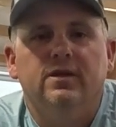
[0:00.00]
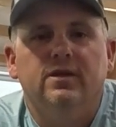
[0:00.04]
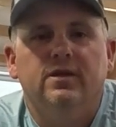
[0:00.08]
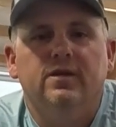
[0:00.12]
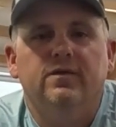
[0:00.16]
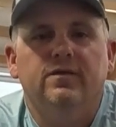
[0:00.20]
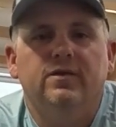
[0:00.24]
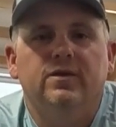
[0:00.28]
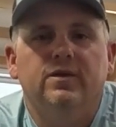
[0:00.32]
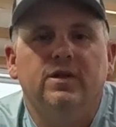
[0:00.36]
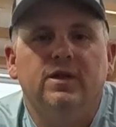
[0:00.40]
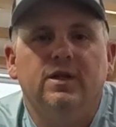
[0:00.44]

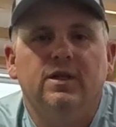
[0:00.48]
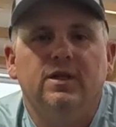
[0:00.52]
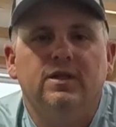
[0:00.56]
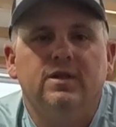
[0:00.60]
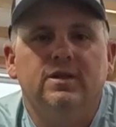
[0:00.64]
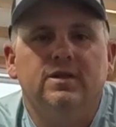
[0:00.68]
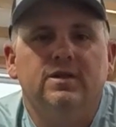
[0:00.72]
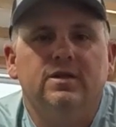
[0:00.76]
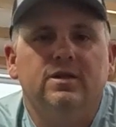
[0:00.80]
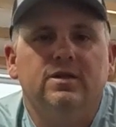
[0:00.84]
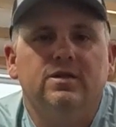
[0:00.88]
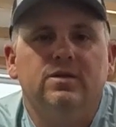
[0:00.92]
If you get in
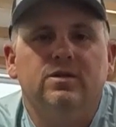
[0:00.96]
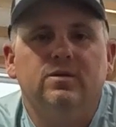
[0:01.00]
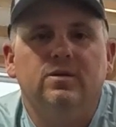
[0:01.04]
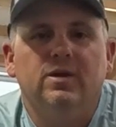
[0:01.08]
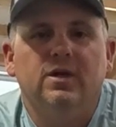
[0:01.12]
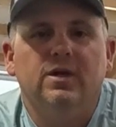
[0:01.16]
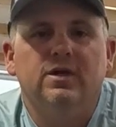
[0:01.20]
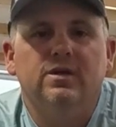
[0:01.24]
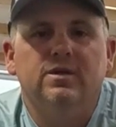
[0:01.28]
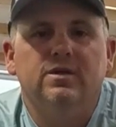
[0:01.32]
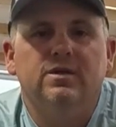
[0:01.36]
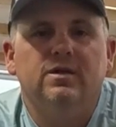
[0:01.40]
a
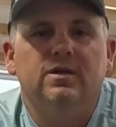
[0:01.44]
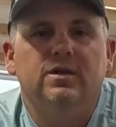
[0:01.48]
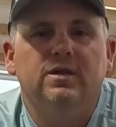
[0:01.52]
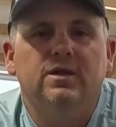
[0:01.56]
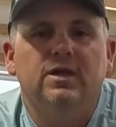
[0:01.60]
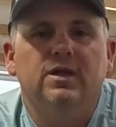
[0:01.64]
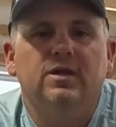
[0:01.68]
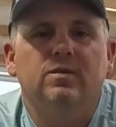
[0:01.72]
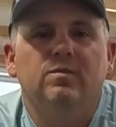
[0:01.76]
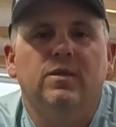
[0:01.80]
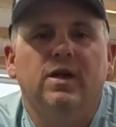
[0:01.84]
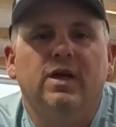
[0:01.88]
situation and
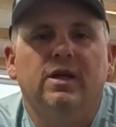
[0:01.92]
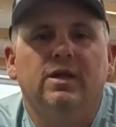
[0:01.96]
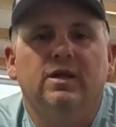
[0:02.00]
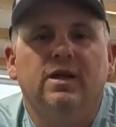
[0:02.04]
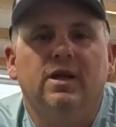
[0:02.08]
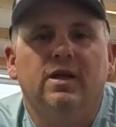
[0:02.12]
need to make